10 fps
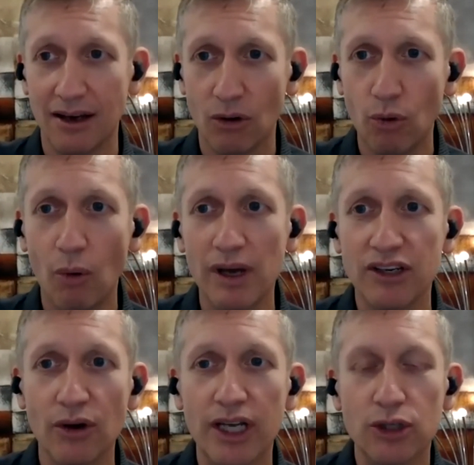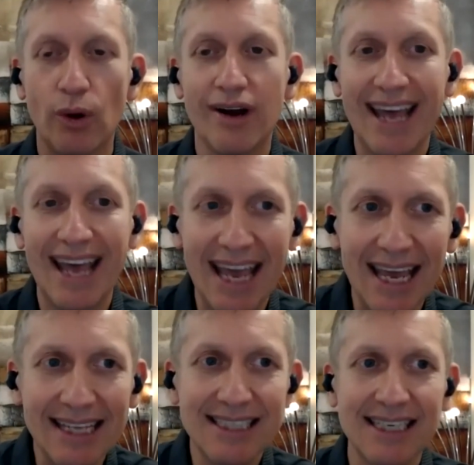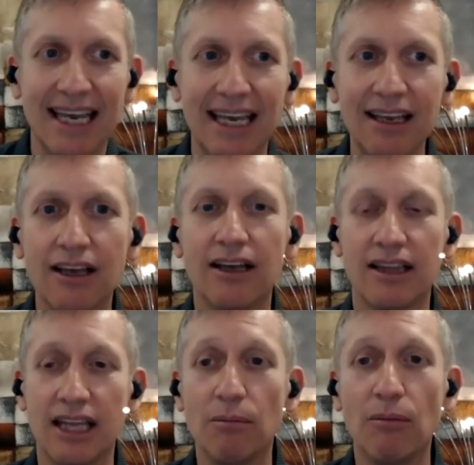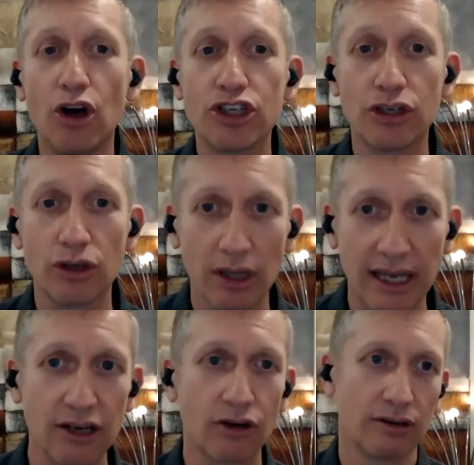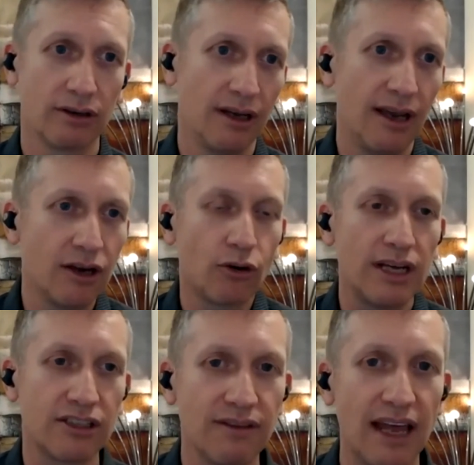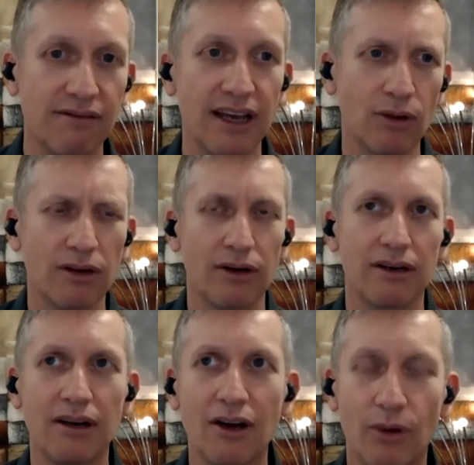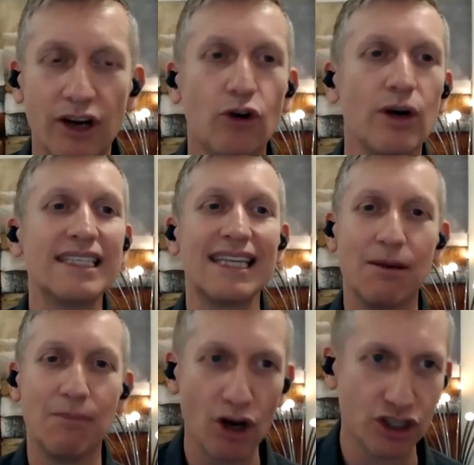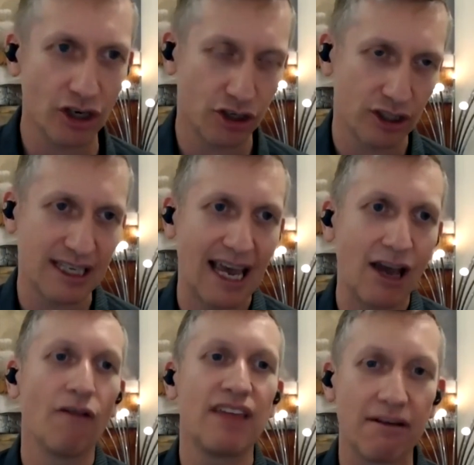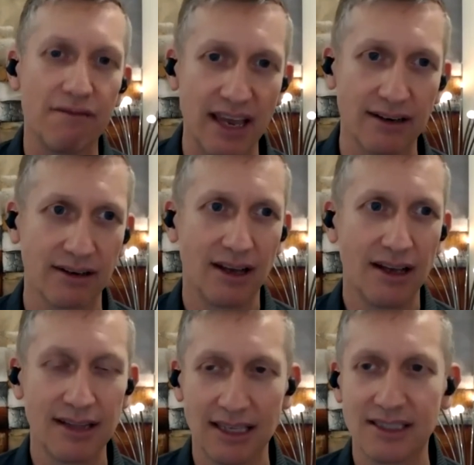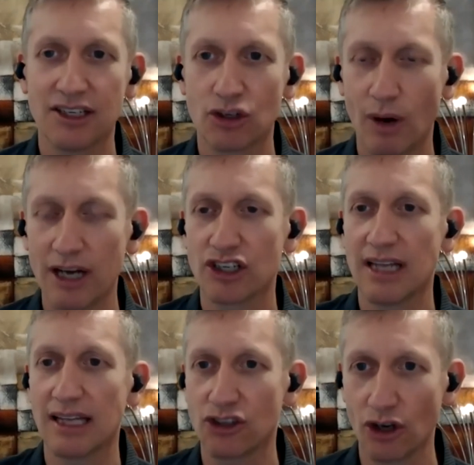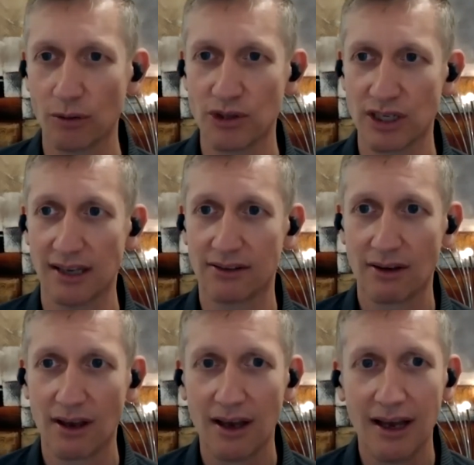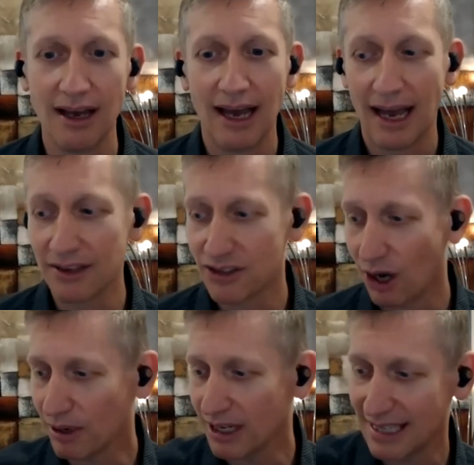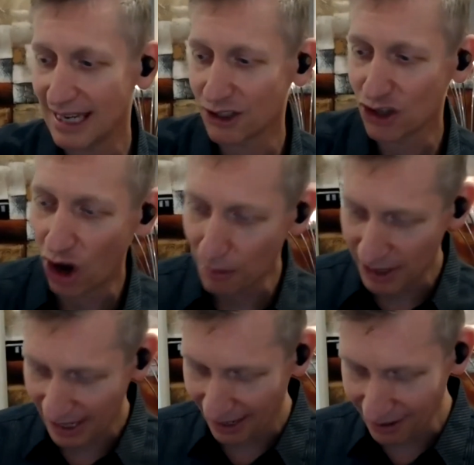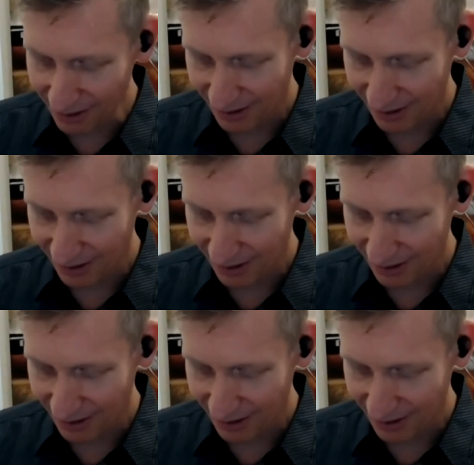What we're doing is we're enhancing the emotional increase of that event. We're increasing the emotion, I should say, of that event, that situation, that circumstance. And so I'm going to set a timer now.